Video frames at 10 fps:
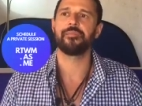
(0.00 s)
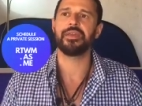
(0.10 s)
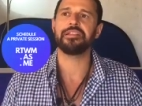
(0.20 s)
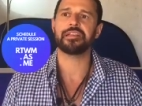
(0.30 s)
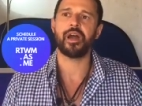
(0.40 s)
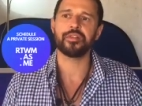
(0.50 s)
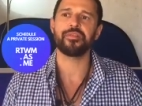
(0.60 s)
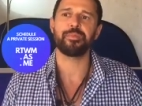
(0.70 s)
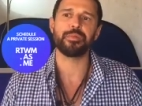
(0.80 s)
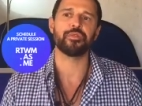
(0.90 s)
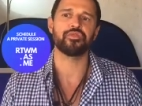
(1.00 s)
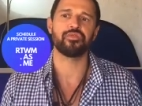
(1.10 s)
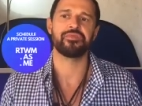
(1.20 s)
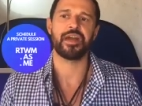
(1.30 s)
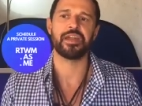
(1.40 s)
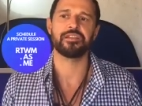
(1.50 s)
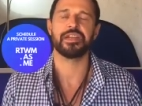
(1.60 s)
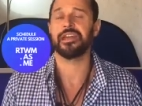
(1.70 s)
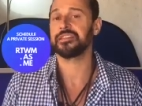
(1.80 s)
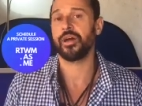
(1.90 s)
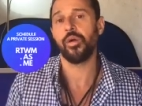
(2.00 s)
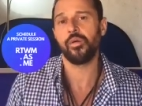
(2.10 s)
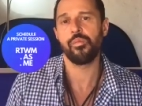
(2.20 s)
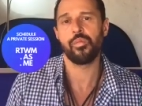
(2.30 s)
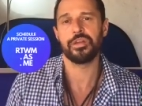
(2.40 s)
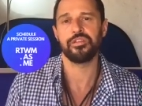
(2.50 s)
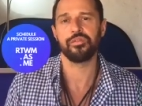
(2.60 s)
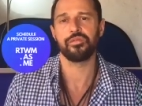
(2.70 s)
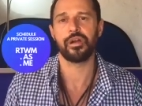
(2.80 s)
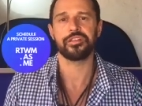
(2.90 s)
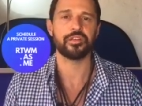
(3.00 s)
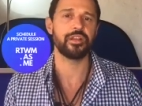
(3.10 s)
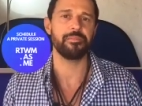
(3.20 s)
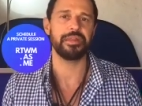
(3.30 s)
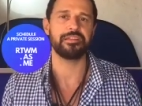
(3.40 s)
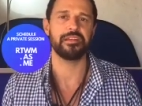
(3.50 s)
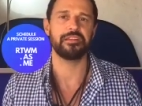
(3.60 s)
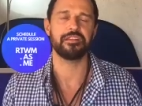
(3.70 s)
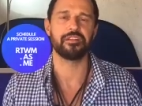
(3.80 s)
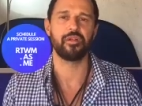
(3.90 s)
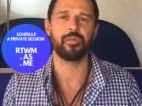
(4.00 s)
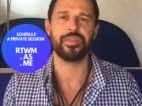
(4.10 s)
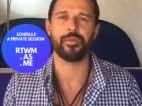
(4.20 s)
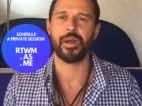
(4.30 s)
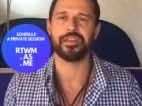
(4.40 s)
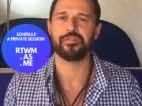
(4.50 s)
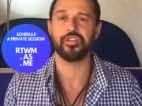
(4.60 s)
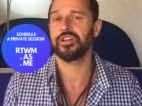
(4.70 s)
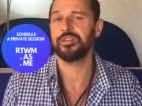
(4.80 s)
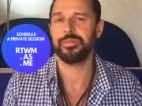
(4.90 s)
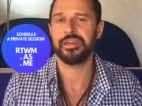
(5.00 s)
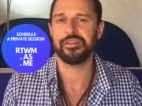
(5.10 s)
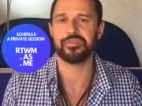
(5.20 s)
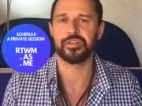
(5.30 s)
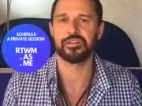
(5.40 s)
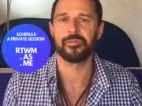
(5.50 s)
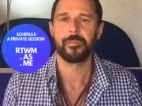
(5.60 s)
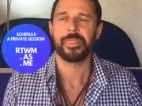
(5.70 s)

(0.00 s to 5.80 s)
it's hard for people to find a nice home when you are so limited, you know, with whatever you can be given.